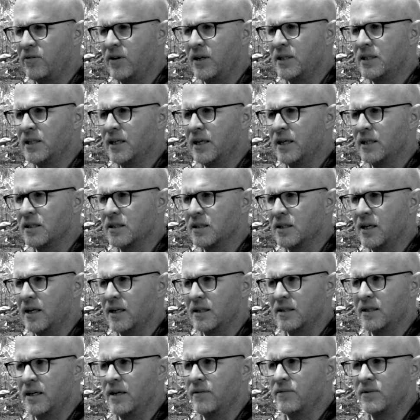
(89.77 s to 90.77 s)
fight against
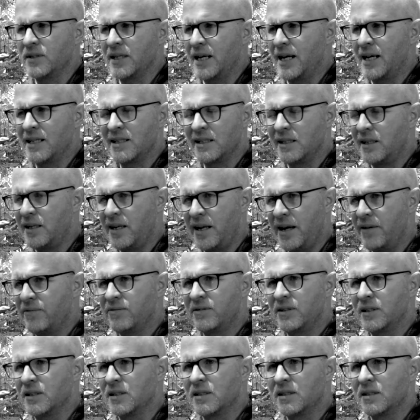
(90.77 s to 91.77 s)
tax havens as a
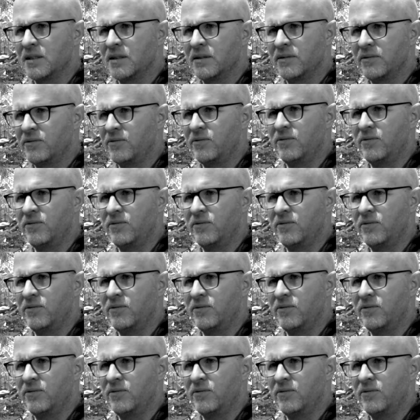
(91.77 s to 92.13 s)
leftist